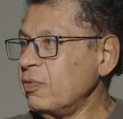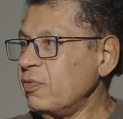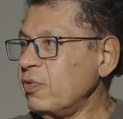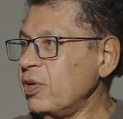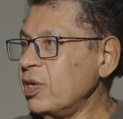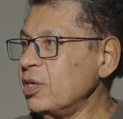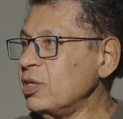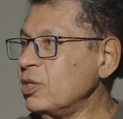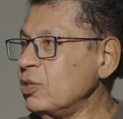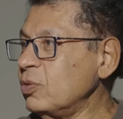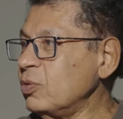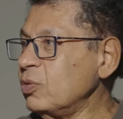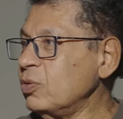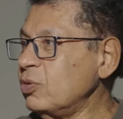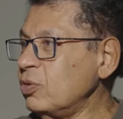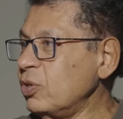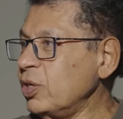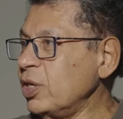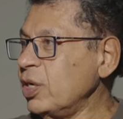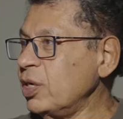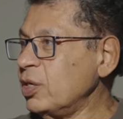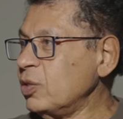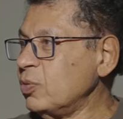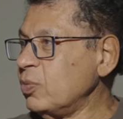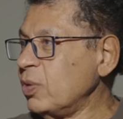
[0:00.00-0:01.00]
first 2-3
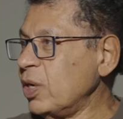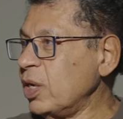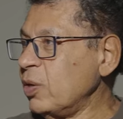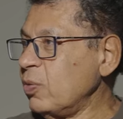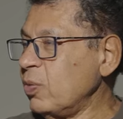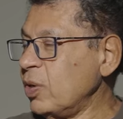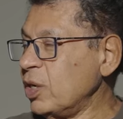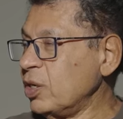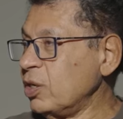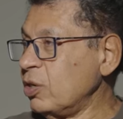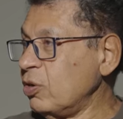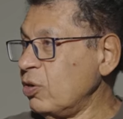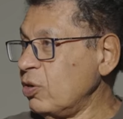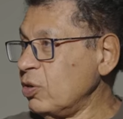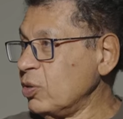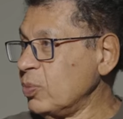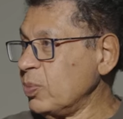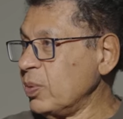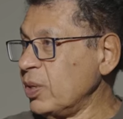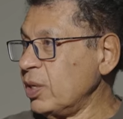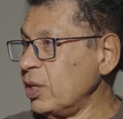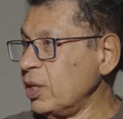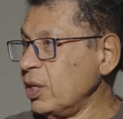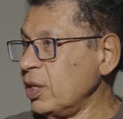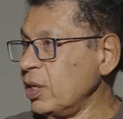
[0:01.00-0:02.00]
years when I worked in
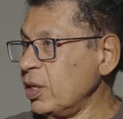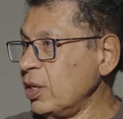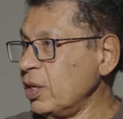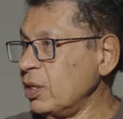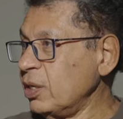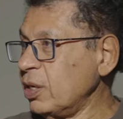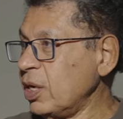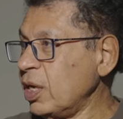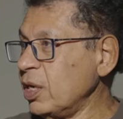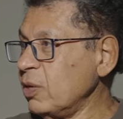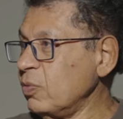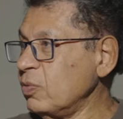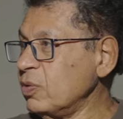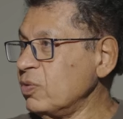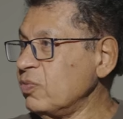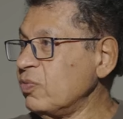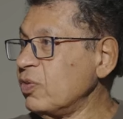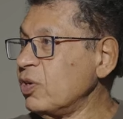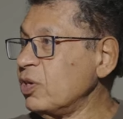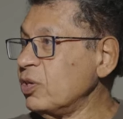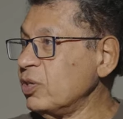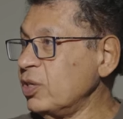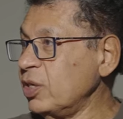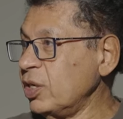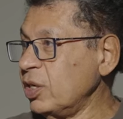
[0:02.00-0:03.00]
hospital in England, I was
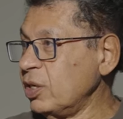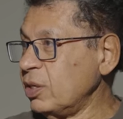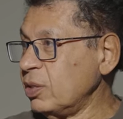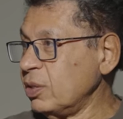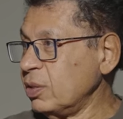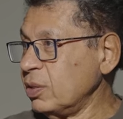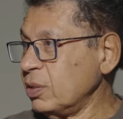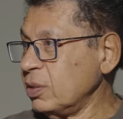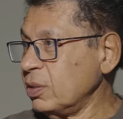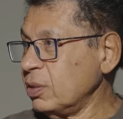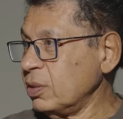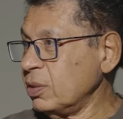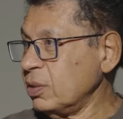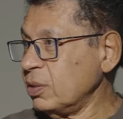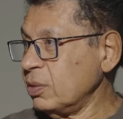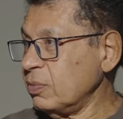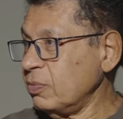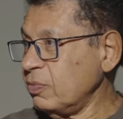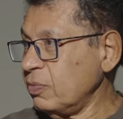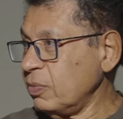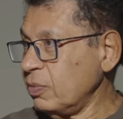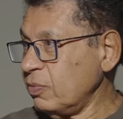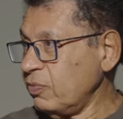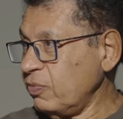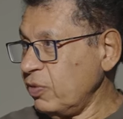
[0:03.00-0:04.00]
volunteer
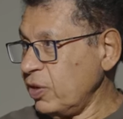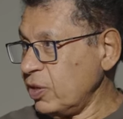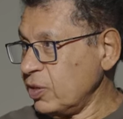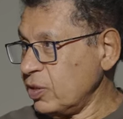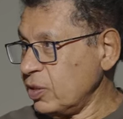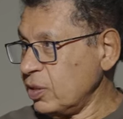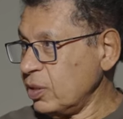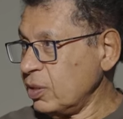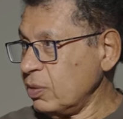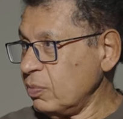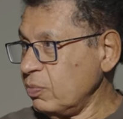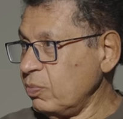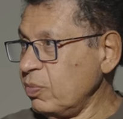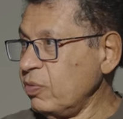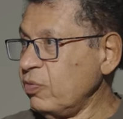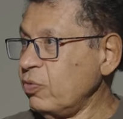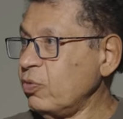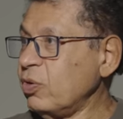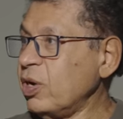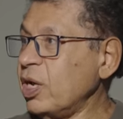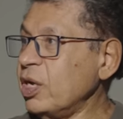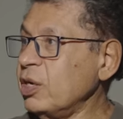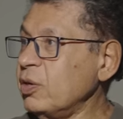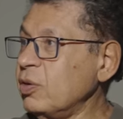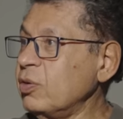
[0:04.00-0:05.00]
first.
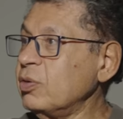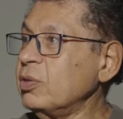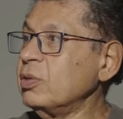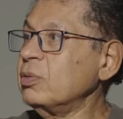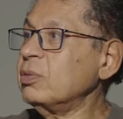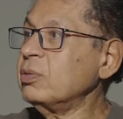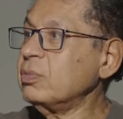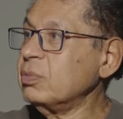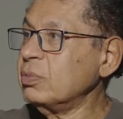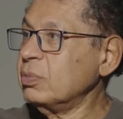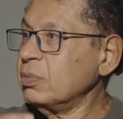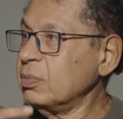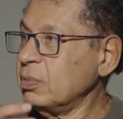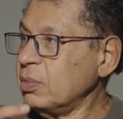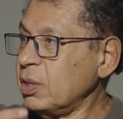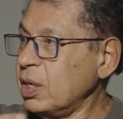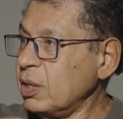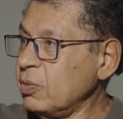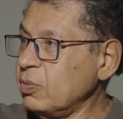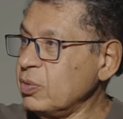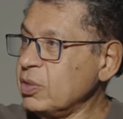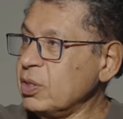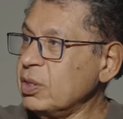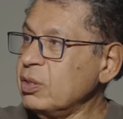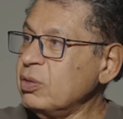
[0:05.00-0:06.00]
Before I got, I
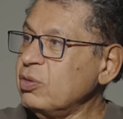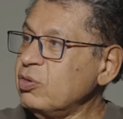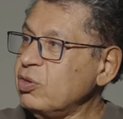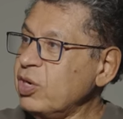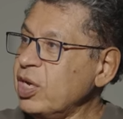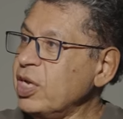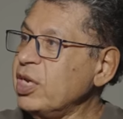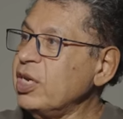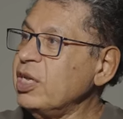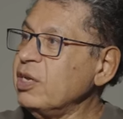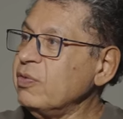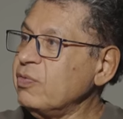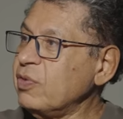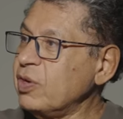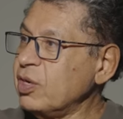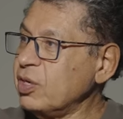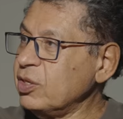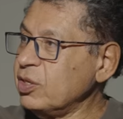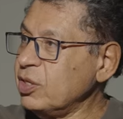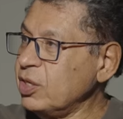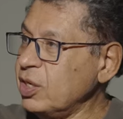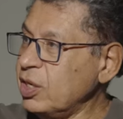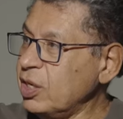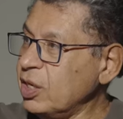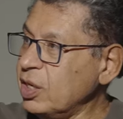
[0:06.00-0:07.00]
was in training,
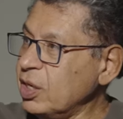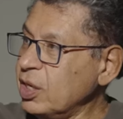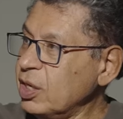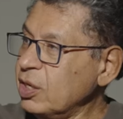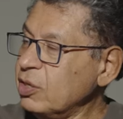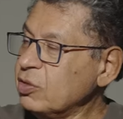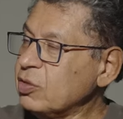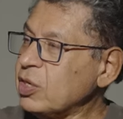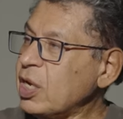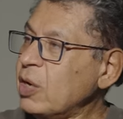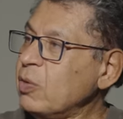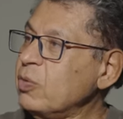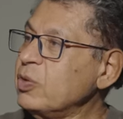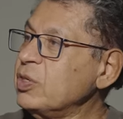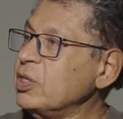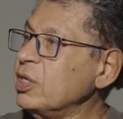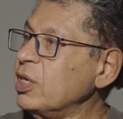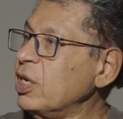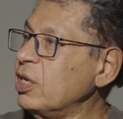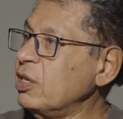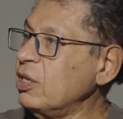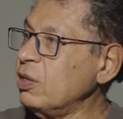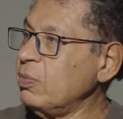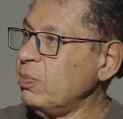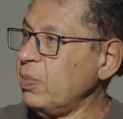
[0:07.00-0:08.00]
volunteering, so I wasn't
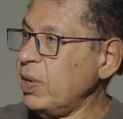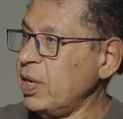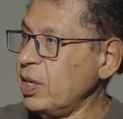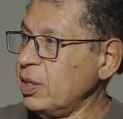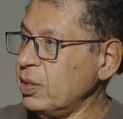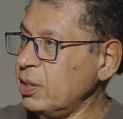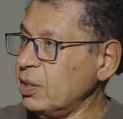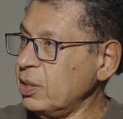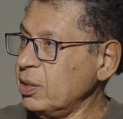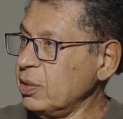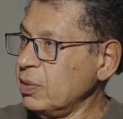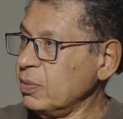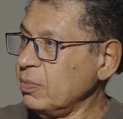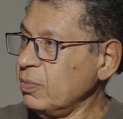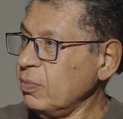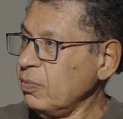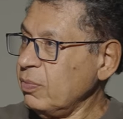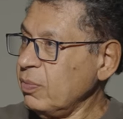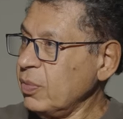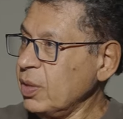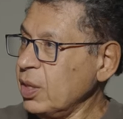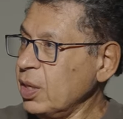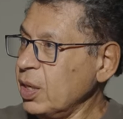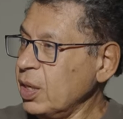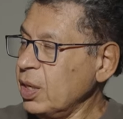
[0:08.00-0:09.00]
getting paid.
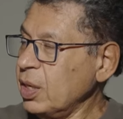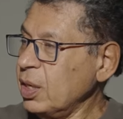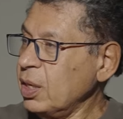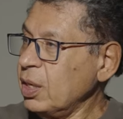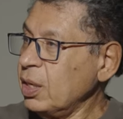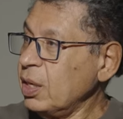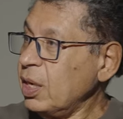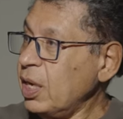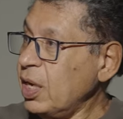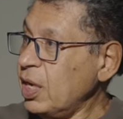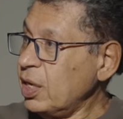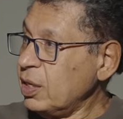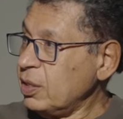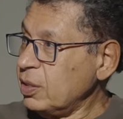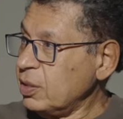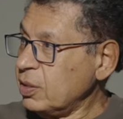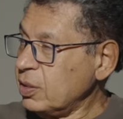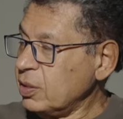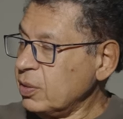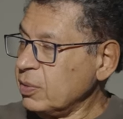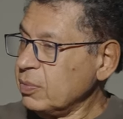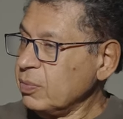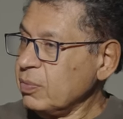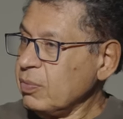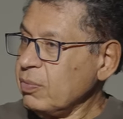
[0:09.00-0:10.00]
And
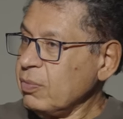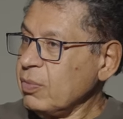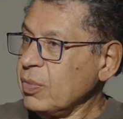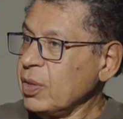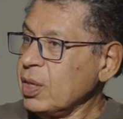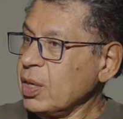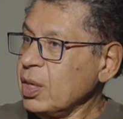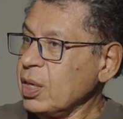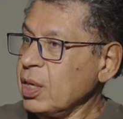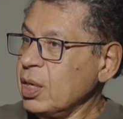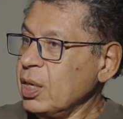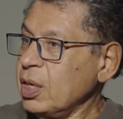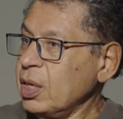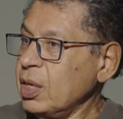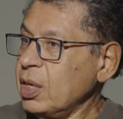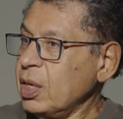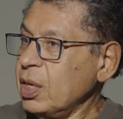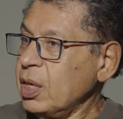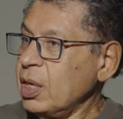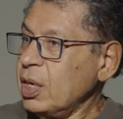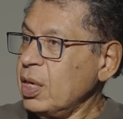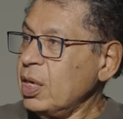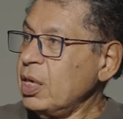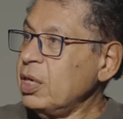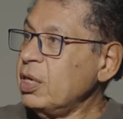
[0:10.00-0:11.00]

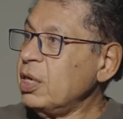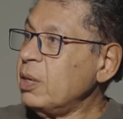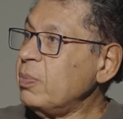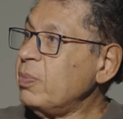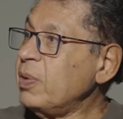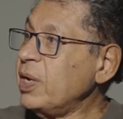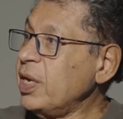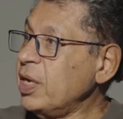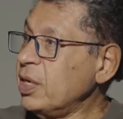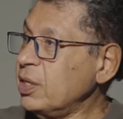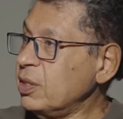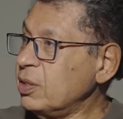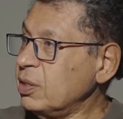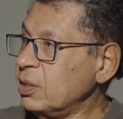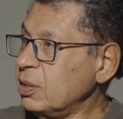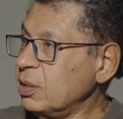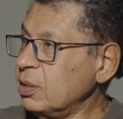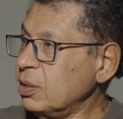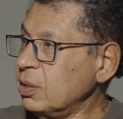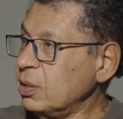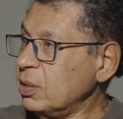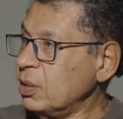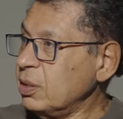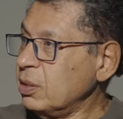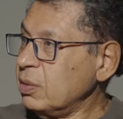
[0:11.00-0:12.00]
in the breaks,
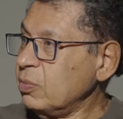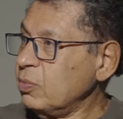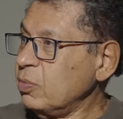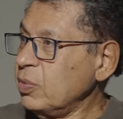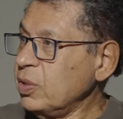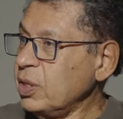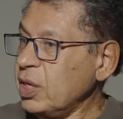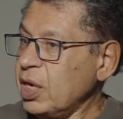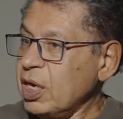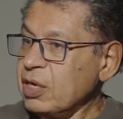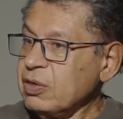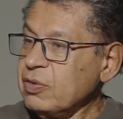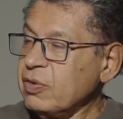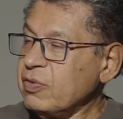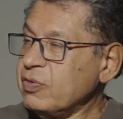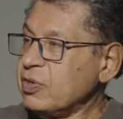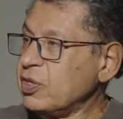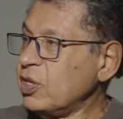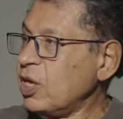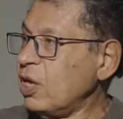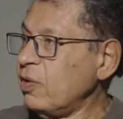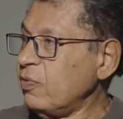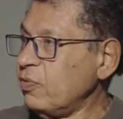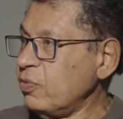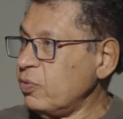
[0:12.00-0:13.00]
we had a
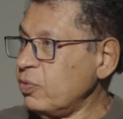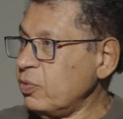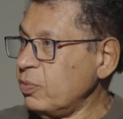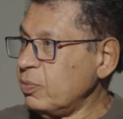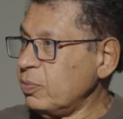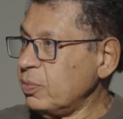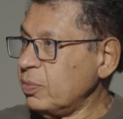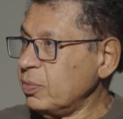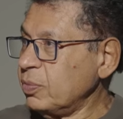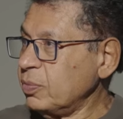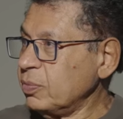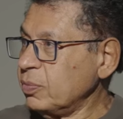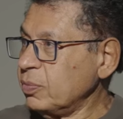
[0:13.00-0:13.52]
staff room.